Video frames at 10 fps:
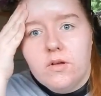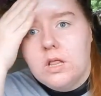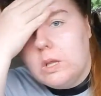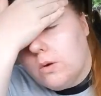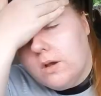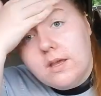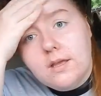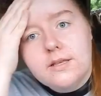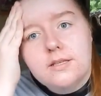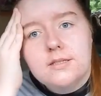glowy
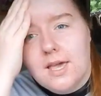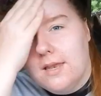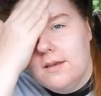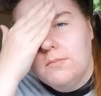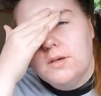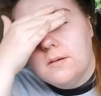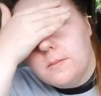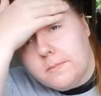skin, but